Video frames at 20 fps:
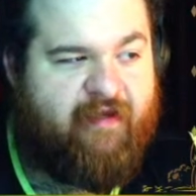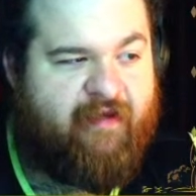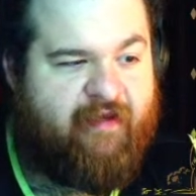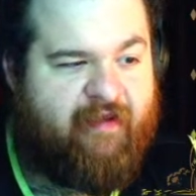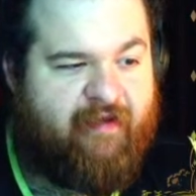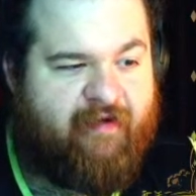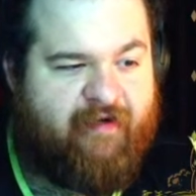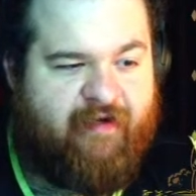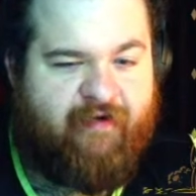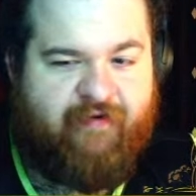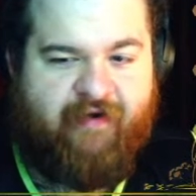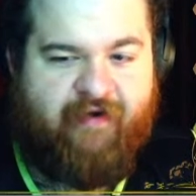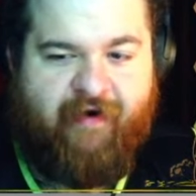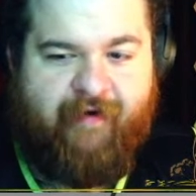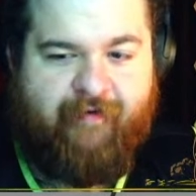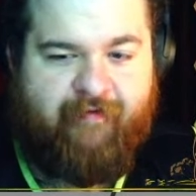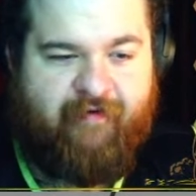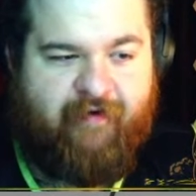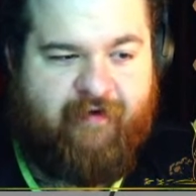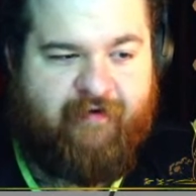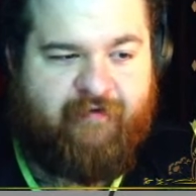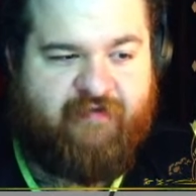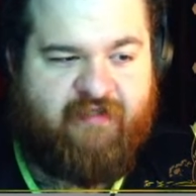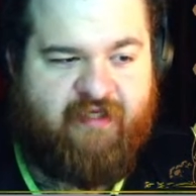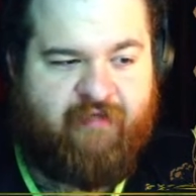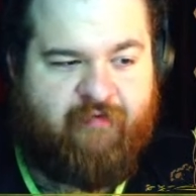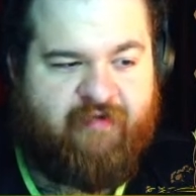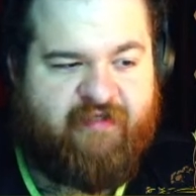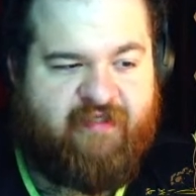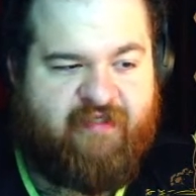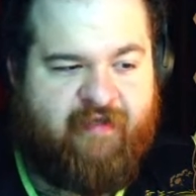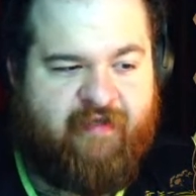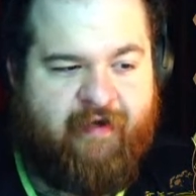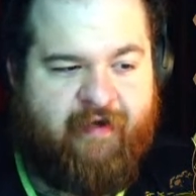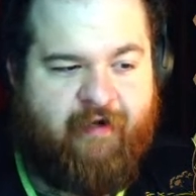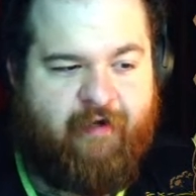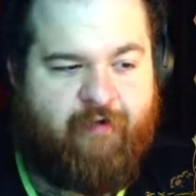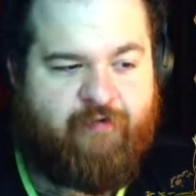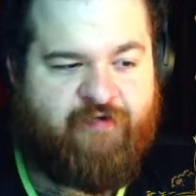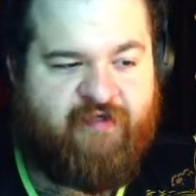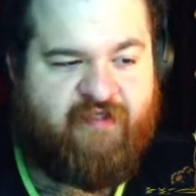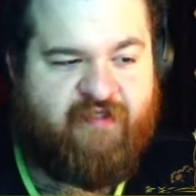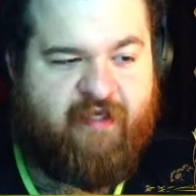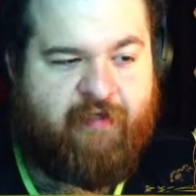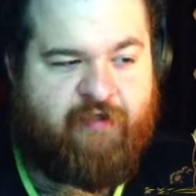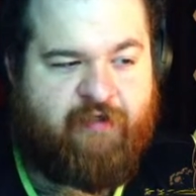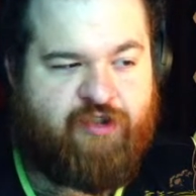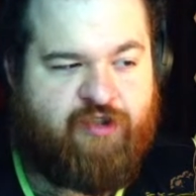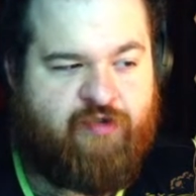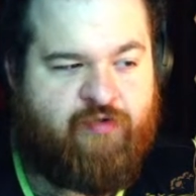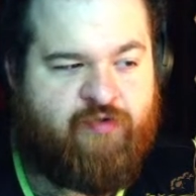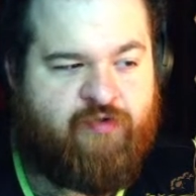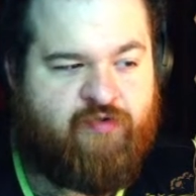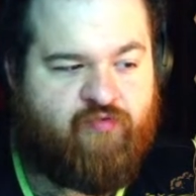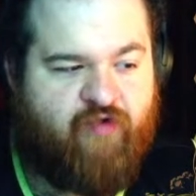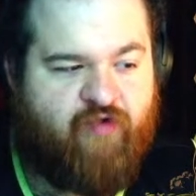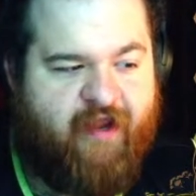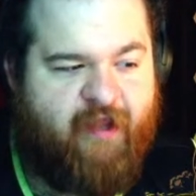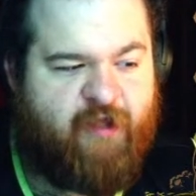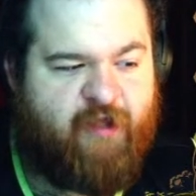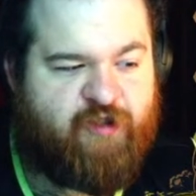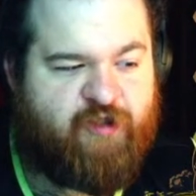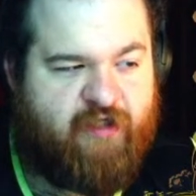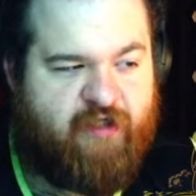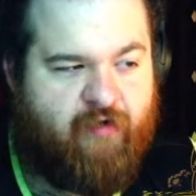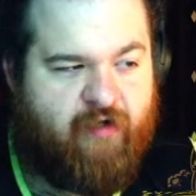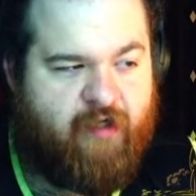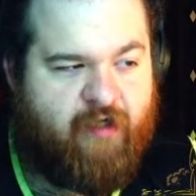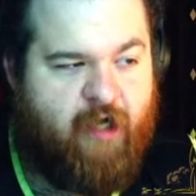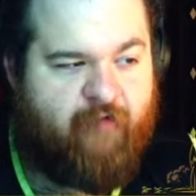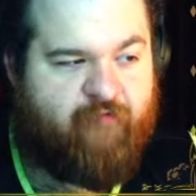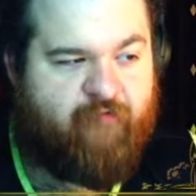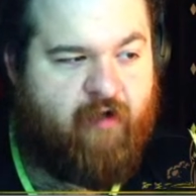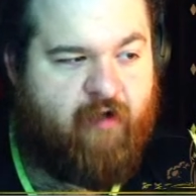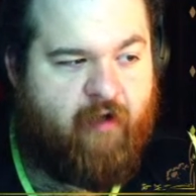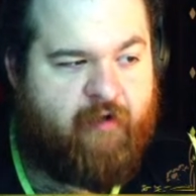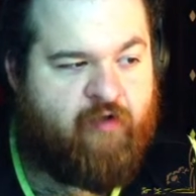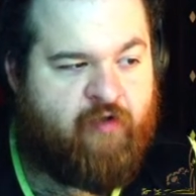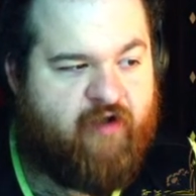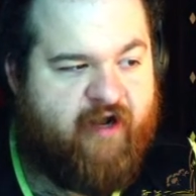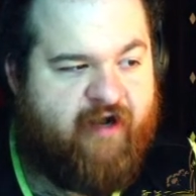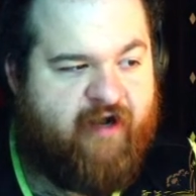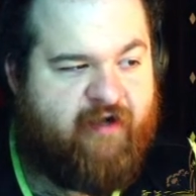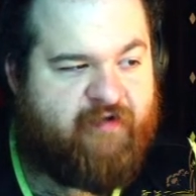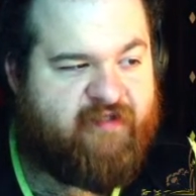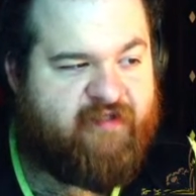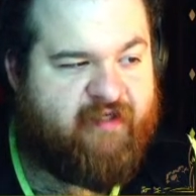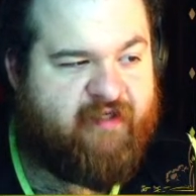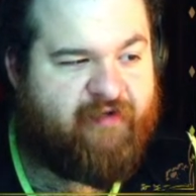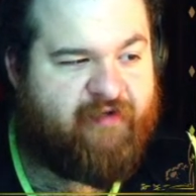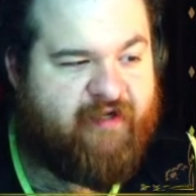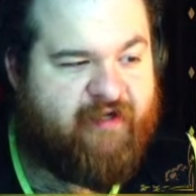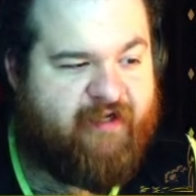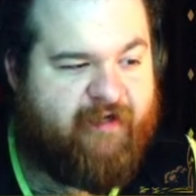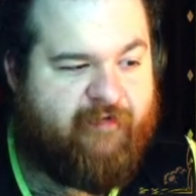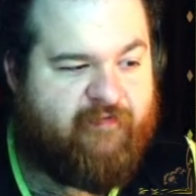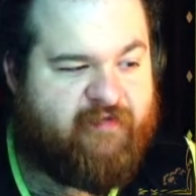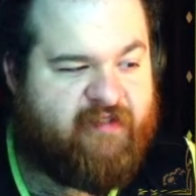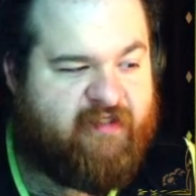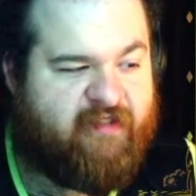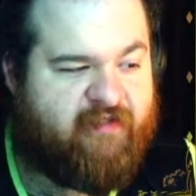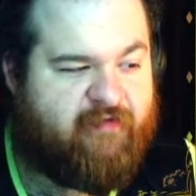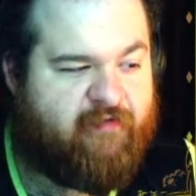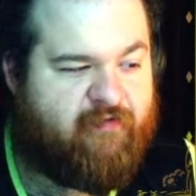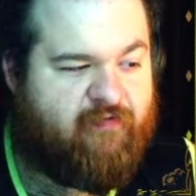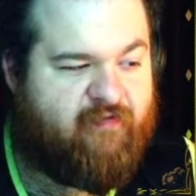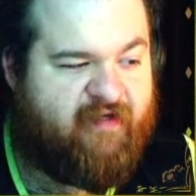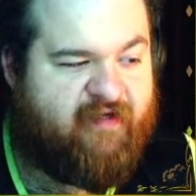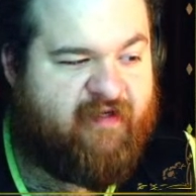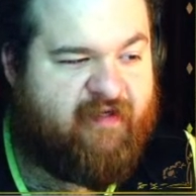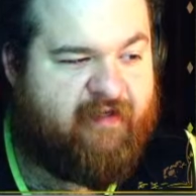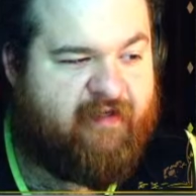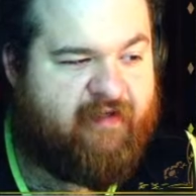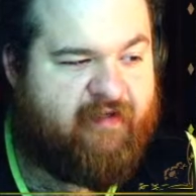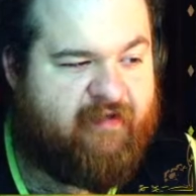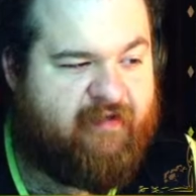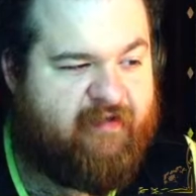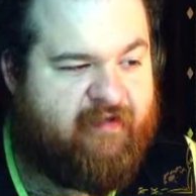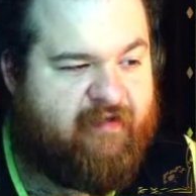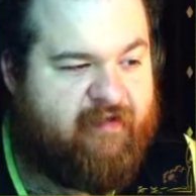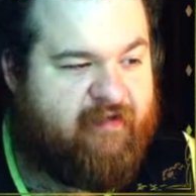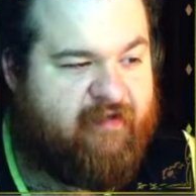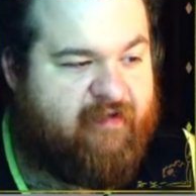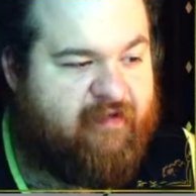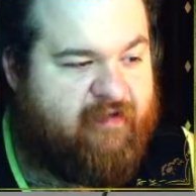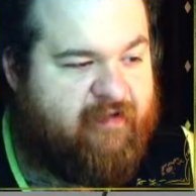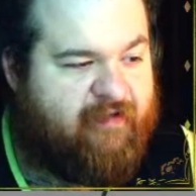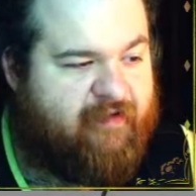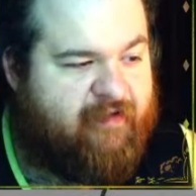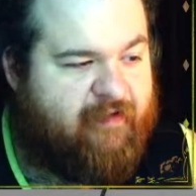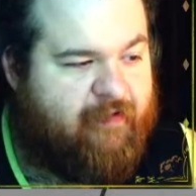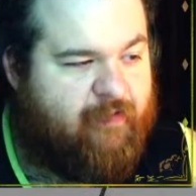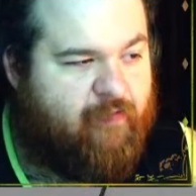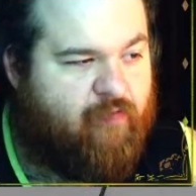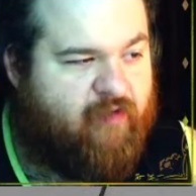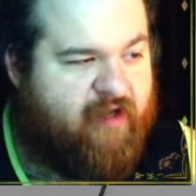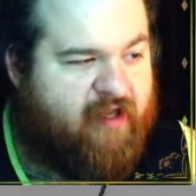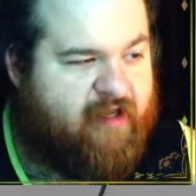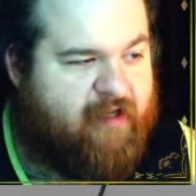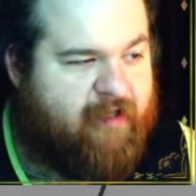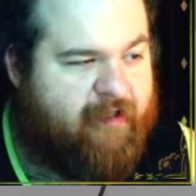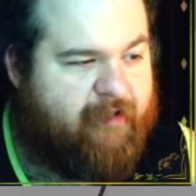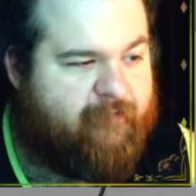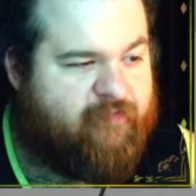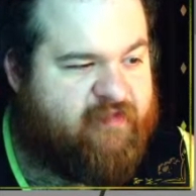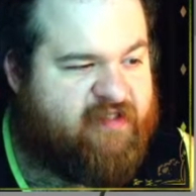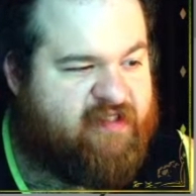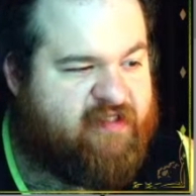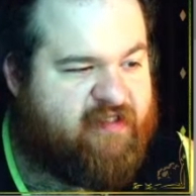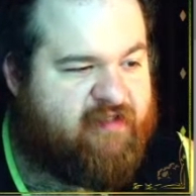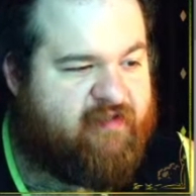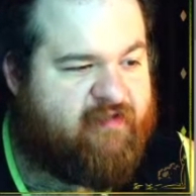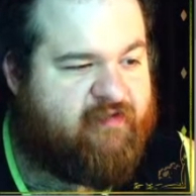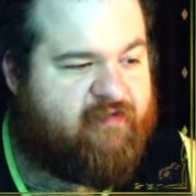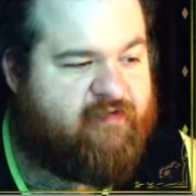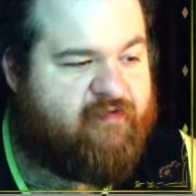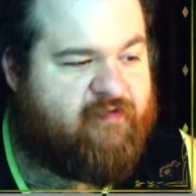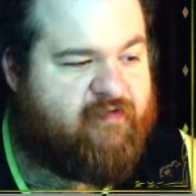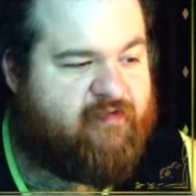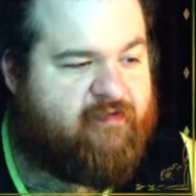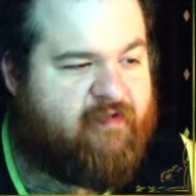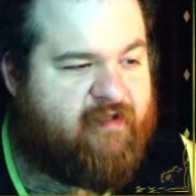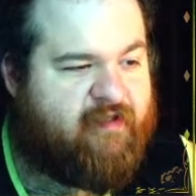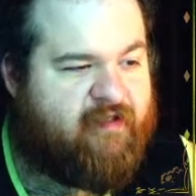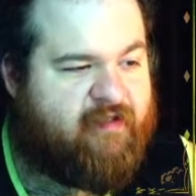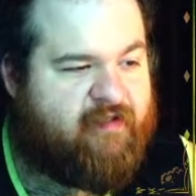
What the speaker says: You know, and now some would say, oh, just like choose range, you know, or cover all your grounds. And now it comes to, when it comes to